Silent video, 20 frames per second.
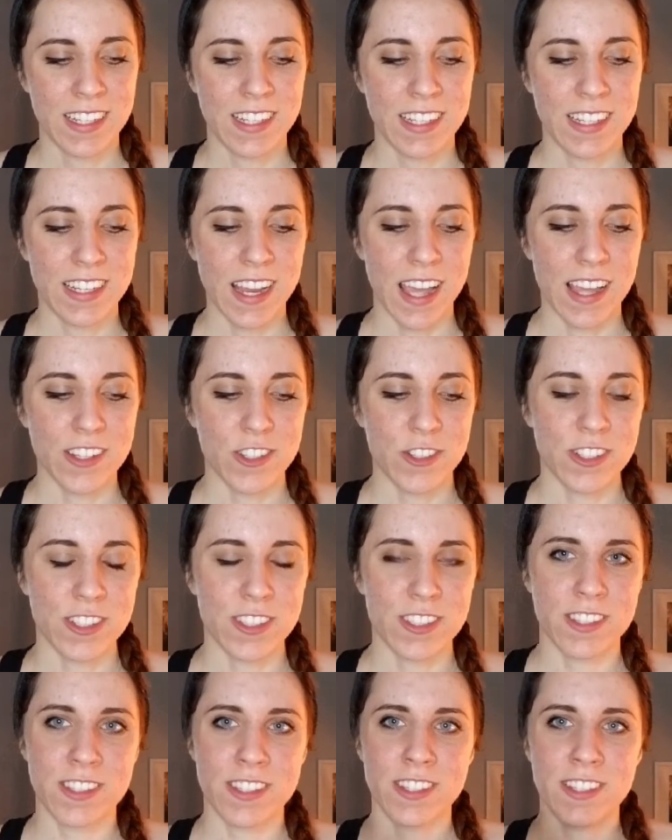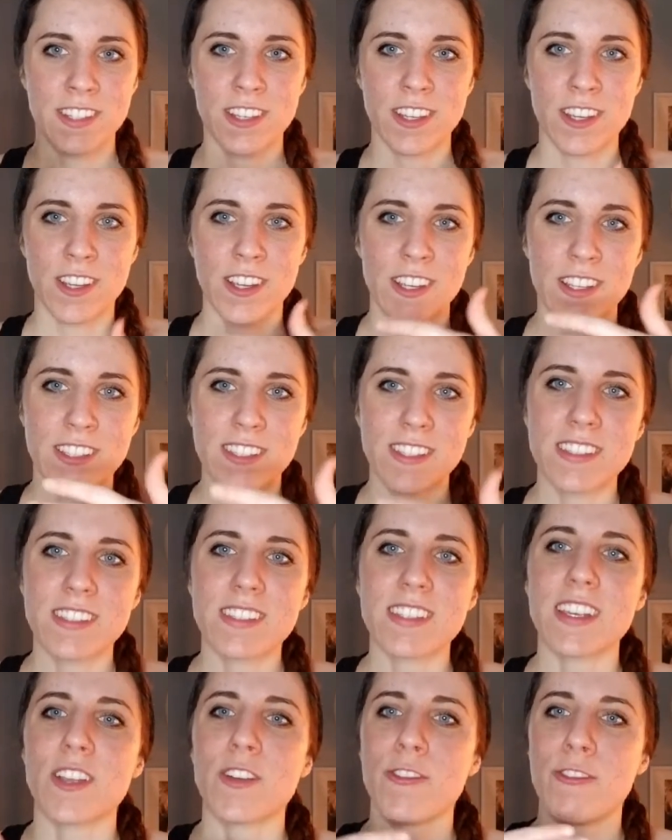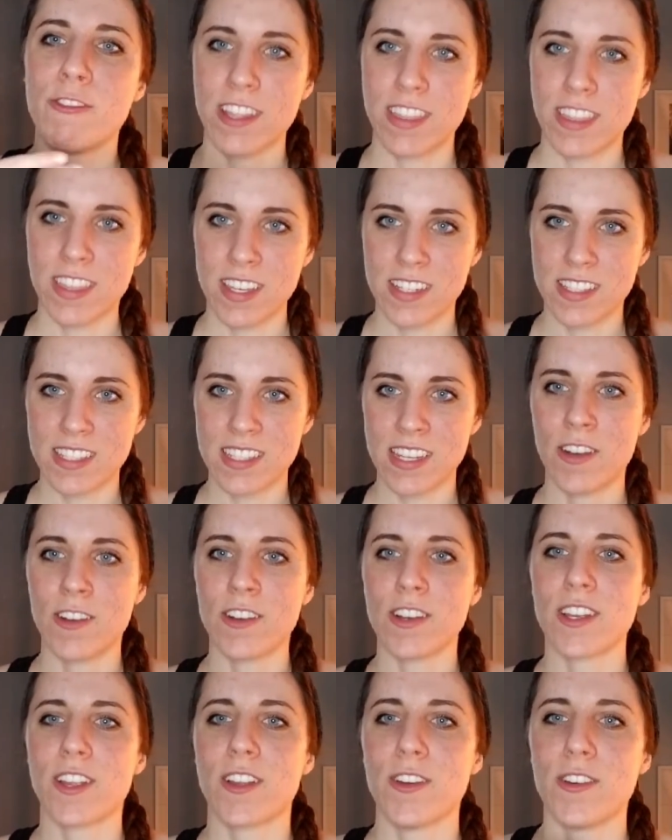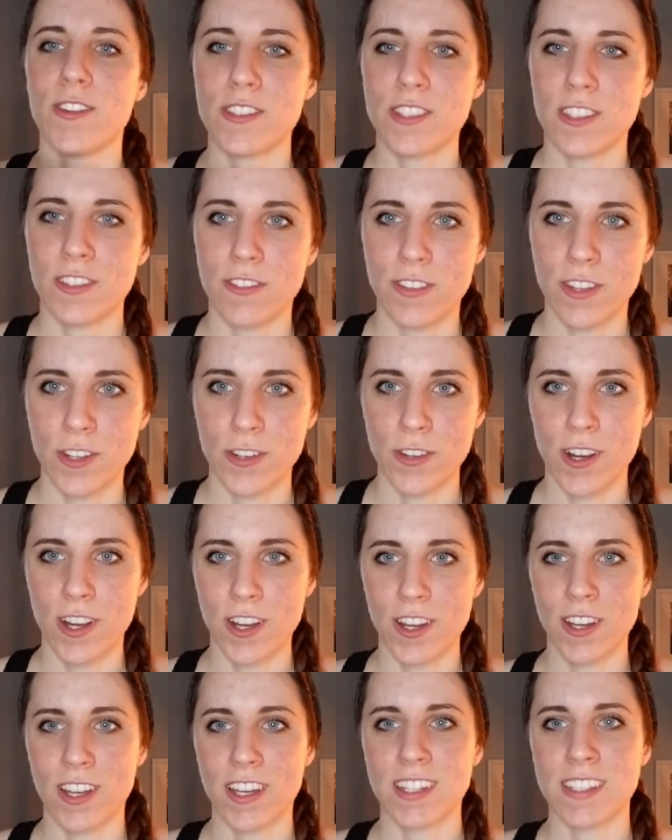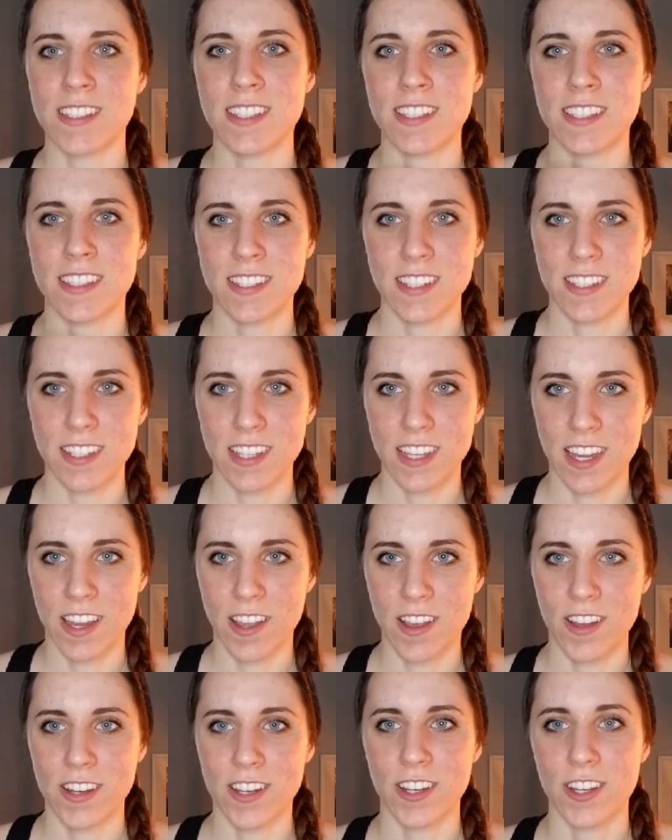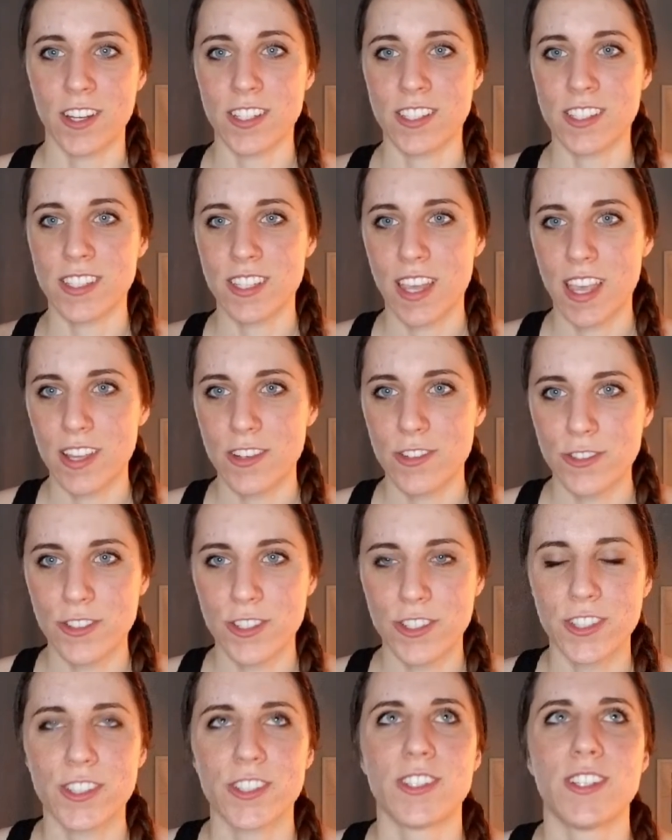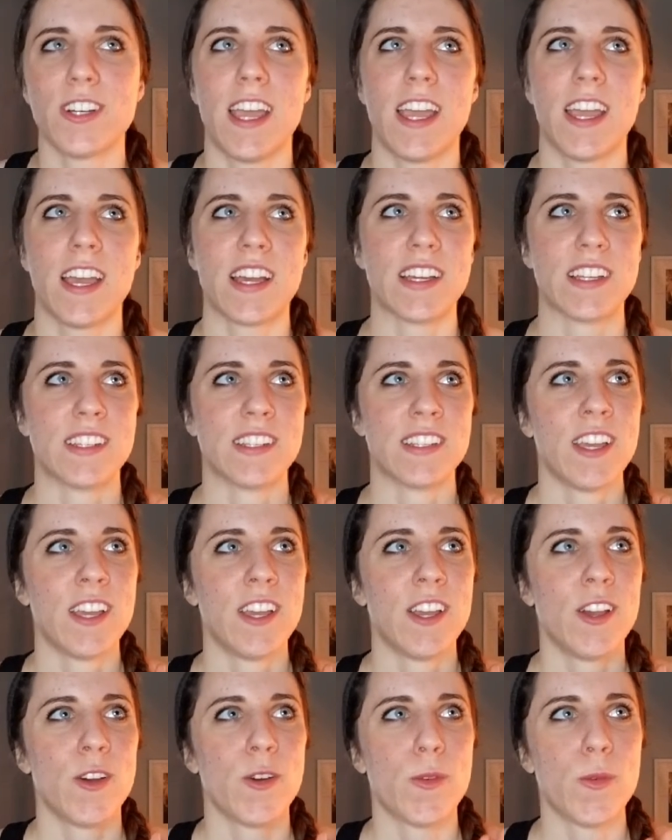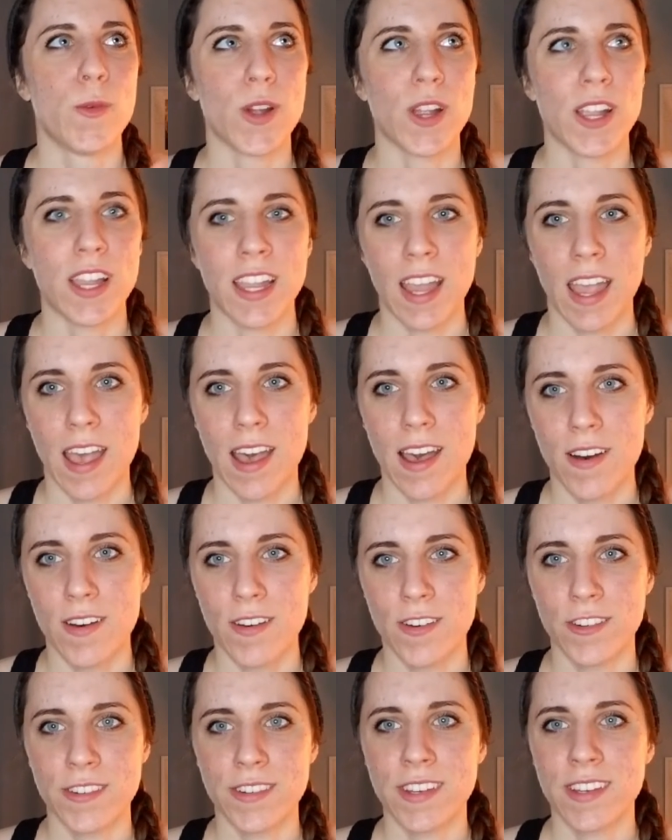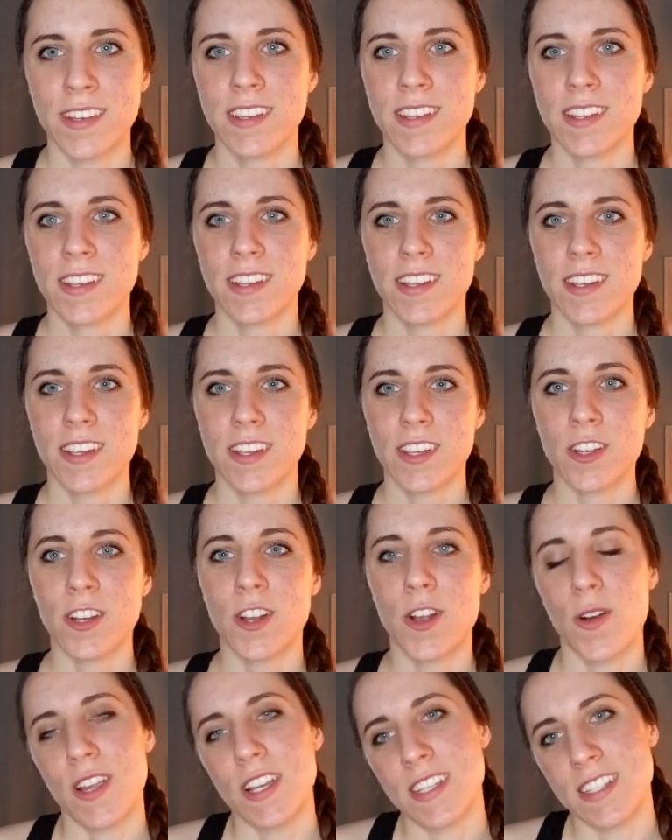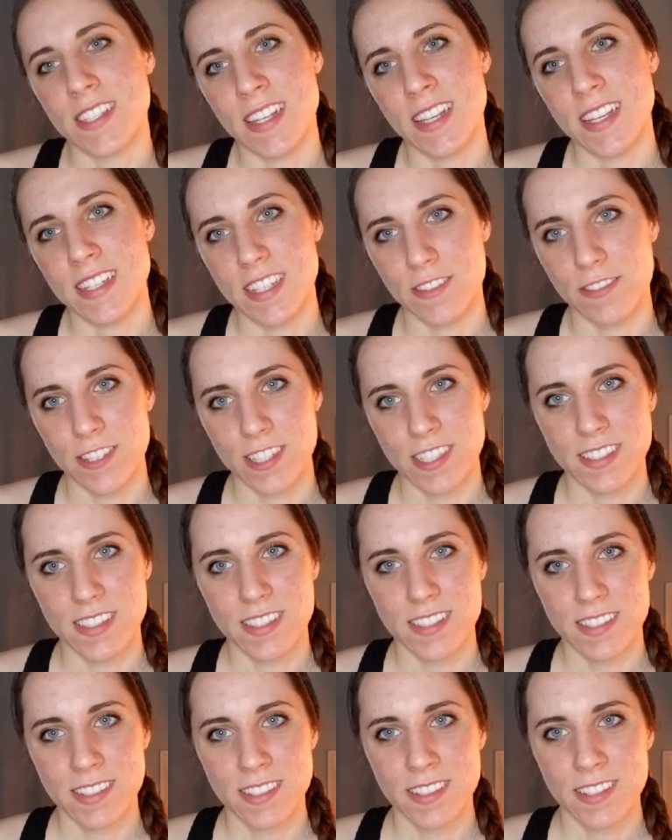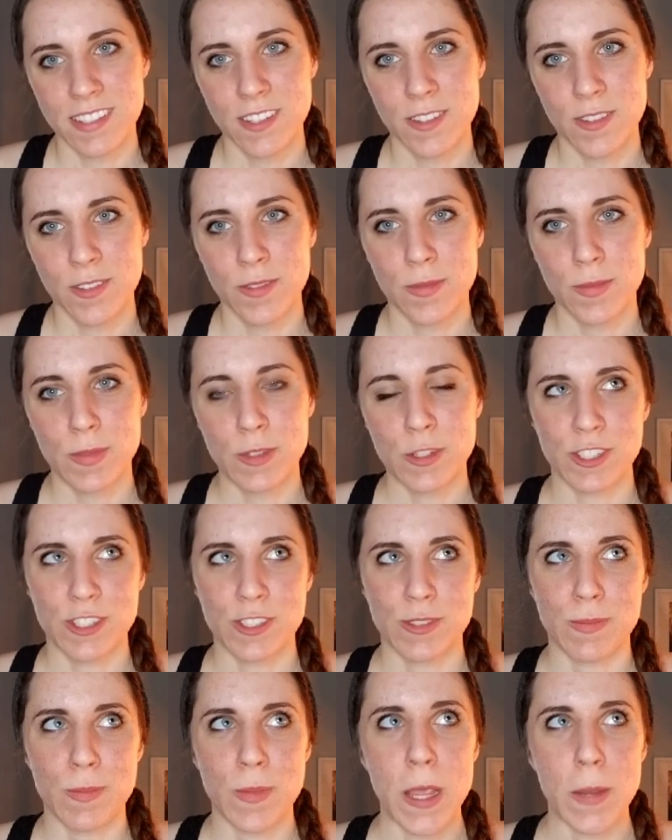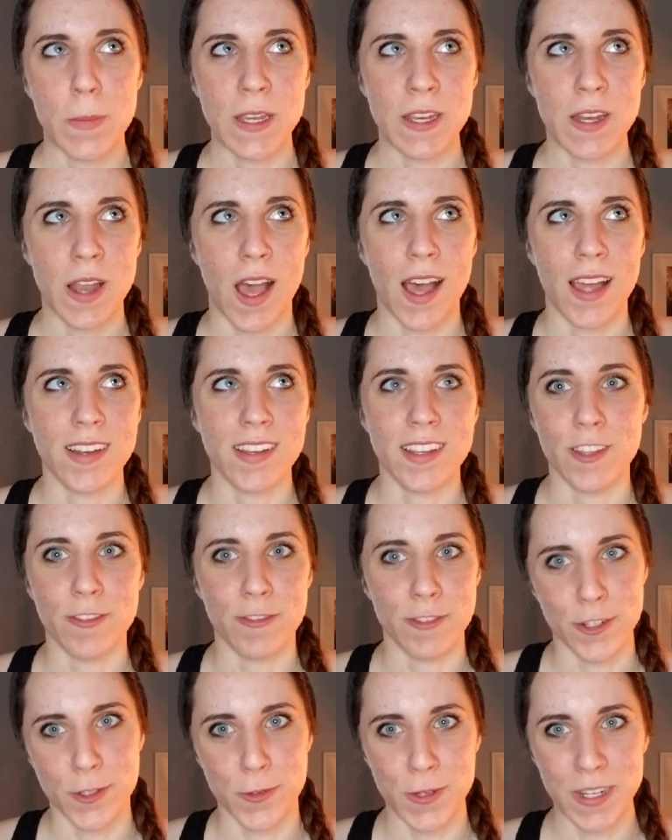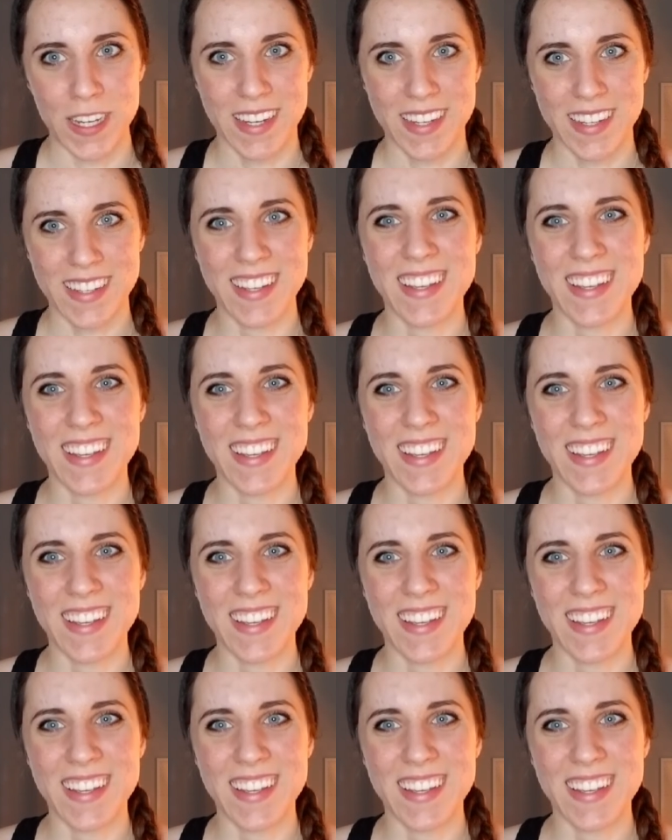yeah, just stick with it, see how it goes. If you are consistently on a good schedule and working out, you're going to see a difference. Just maybe not in the first week.